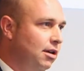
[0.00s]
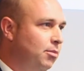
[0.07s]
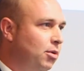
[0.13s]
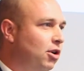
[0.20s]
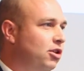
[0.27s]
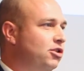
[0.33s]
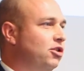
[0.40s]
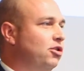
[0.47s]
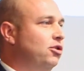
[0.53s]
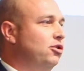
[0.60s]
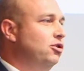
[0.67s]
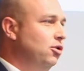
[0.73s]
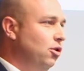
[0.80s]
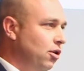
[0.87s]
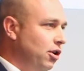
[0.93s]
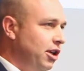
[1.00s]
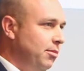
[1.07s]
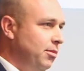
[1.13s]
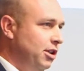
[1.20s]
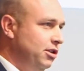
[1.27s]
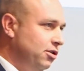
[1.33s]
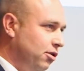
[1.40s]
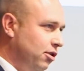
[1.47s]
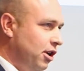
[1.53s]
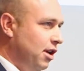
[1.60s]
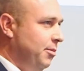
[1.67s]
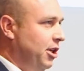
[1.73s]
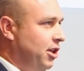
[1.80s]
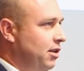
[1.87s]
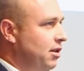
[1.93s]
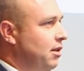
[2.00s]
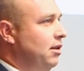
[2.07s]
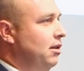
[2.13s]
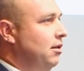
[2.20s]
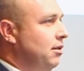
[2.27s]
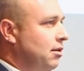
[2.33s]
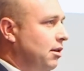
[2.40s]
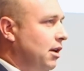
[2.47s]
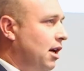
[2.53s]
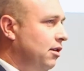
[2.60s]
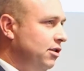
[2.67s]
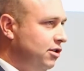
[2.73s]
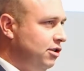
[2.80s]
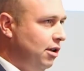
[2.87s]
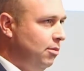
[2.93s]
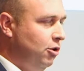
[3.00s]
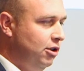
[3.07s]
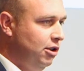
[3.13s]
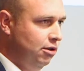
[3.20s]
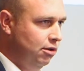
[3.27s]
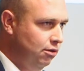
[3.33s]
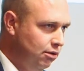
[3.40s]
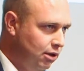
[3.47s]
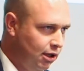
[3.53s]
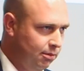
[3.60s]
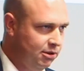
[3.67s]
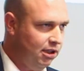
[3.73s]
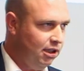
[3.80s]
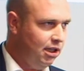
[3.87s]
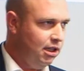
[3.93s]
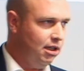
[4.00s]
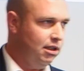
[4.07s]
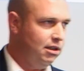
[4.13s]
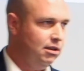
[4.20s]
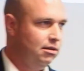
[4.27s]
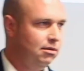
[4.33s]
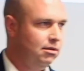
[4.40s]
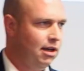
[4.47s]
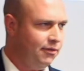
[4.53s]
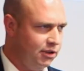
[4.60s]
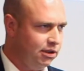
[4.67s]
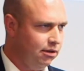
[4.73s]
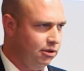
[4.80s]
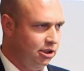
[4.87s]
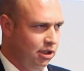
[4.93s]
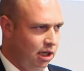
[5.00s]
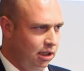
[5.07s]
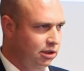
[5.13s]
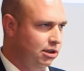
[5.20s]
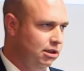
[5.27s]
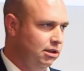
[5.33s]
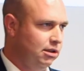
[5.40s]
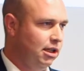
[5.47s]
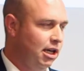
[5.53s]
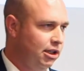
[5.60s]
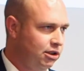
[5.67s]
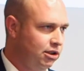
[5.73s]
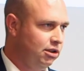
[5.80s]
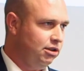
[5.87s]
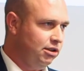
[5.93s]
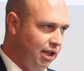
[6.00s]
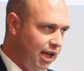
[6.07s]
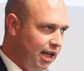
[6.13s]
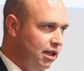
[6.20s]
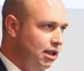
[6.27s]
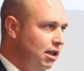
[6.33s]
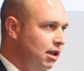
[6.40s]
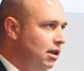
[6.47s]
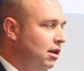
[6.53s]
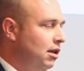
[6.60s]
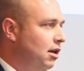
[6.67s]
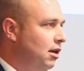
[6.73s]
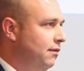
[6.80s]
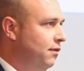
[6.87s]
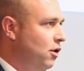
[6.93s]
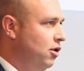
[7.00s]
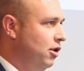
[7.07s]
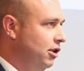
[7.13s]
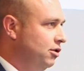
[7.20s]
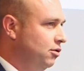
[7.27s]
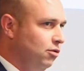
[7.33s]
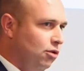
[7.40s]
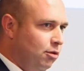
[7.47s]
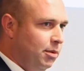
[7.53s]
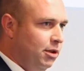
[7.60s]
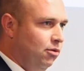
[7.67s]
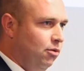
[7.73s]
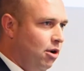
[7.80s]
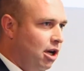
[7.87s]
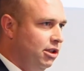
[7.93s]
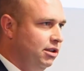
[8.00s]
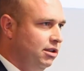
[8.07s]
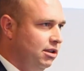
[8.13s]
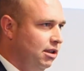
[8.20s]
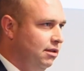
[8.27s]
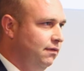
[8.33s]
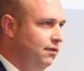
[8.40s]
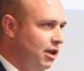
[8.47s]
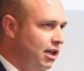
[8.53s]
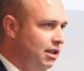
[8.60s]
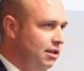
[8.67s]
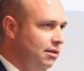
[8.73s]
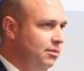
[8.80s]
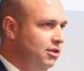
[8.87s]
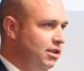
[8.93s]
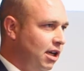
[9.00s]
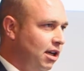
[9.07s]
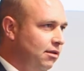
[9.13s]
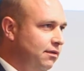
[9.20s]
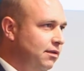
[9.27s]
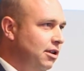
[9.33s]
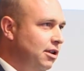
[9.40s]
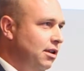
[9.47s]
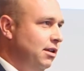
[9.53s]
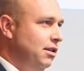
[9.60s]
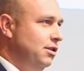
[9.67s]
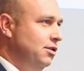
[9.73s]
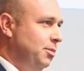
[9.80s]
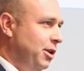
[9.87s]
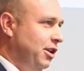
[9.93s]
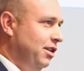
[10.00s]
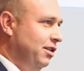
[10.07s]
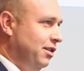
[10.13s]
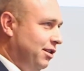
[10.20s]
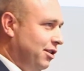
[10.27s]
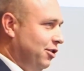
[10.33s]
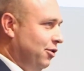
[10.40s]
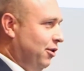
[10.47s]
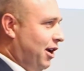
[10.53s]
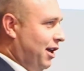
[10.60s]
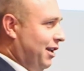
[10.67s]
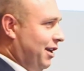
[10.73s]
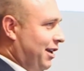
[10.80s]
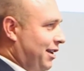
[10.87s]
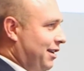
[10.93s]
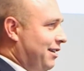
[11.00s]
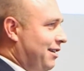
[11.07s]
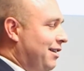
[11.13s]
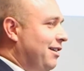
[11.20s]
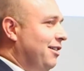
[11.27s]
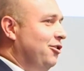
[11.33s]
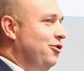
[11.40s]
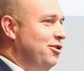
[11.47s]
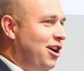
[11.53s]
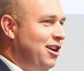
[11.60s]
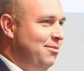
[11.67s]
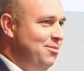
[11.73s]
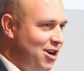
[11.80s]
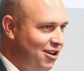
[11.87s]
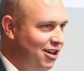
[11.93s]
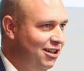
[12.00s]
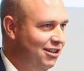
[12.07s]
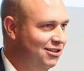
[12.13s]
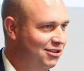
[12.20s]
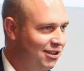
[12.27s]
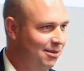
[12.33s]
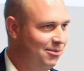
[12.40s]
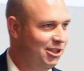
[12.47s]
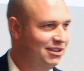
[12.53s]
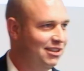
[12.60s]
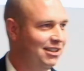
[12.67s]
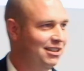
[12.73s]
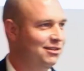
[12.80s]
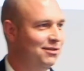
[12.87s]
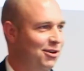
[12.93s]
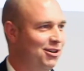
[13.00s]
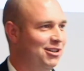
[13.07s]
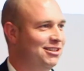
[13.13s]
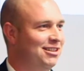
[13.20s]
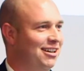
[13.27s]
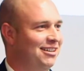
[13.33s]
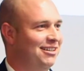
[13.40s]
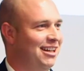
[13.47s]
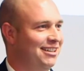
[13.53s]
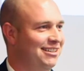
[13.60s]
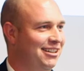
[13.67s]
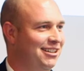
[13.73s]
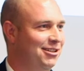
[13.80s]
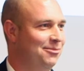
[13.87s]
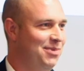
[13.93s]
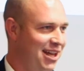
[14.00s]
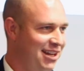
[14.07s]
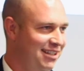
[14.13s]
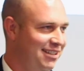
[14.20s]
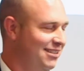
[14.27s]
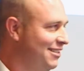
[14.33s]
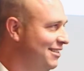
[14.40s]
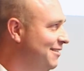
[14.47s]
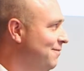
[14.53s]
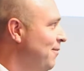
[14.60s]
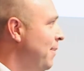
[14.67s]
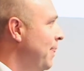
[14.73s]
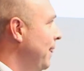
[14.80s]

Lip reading: personal story, and by story I mean, how does someone who helps lead a deficit reduction, national debt focus group in Washington find himself speaking to you at a Unite America summit that is focused on electing independents?